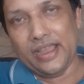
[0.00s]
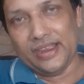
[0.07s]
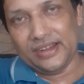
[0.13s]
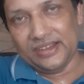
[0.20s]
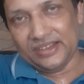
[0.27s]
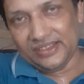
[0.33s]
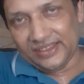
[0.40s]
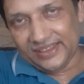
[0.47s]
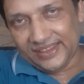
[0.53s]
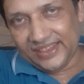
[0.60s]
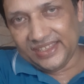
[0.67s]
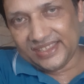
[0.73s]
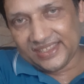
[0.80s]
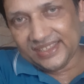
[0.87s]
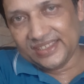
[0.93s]
And
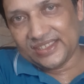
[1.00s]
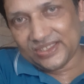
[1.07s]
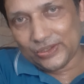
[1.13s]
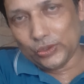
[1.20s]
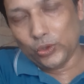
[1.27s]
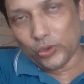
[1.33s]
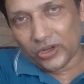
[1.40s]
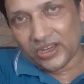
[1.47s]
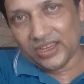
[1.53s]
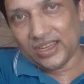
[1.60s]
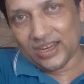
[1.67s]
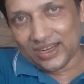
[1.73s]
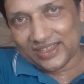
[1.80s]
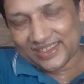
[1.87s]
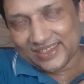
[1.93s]
this is your
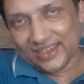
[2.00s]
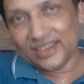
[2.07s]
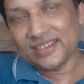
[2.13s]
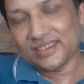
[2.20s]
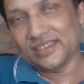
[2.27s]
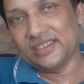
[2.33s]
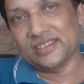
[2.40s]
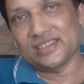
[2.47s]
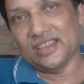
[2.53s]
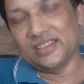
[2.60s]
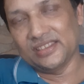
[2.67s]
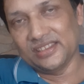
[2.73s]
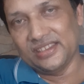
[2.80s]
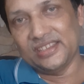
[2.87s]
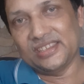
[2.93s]
real success,
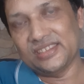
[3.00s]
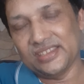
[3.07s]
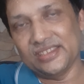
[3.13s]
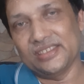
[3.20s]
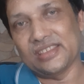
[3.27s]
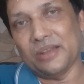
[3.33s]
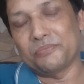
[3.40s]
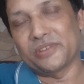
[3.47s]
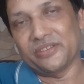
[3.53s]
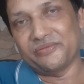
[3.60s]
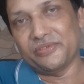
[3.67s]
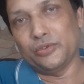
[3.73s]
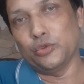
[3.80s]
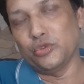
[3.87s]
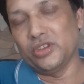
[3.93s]
and this is, after a
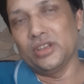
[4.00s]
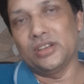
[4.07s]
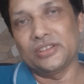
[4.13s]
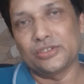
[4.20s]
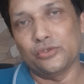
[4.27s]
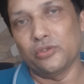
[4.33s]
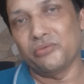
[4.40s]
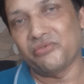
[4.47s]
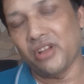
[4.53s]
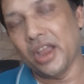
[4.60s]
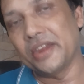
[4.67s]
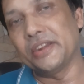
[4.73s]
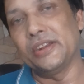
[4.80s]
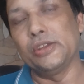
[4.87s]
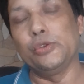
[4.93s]
few years, you will
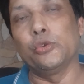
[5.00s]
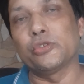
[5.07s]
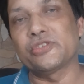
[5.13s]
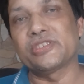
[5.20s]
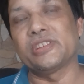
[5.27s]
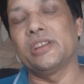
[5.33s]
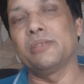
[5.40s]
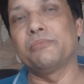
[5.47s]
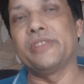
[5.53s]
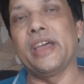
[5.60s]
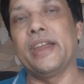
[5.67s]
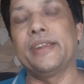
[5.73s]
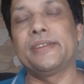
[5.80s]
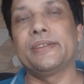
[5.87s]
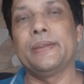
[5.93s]
find yourself
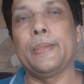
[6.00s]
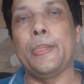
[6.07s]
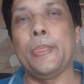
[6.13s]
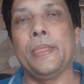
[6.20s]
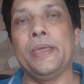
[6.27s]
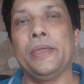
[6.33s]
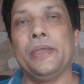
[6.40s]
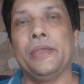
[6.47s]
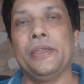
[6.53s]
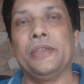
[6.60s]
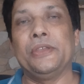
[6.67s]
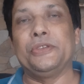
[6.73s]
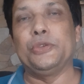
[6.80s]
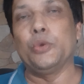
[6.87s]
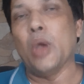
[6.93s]
that
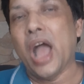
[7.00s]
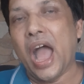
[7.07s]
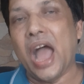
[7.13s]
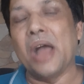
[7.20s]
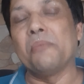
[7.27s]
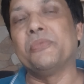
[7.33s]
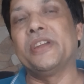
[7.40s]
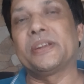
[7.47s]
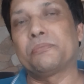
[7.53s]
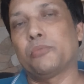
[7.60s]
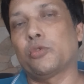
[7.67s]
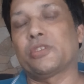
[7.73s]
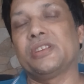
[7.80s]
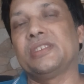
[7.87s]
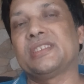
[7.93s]
you have that
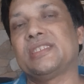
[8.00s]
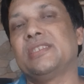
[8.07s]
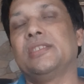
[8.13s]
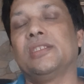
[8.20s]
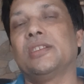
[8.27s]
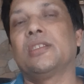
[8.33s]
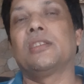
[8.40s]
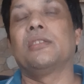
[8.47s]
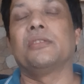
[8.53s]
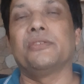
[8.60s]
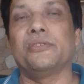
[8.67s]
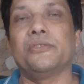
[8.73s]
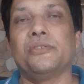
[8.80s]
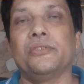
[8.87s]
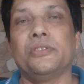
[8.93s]
potential,
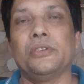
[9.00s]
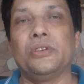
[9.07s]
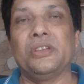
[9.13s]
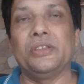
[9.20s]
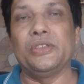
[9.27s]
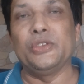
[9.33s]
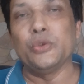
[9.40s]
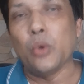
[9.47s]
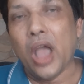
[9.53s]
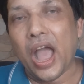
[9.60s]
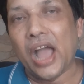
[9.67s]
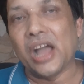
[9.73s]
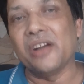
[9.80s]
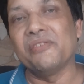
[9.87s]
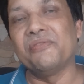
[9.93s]
you
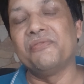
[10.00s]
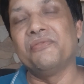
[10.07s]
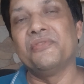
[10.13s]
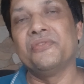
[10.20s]
have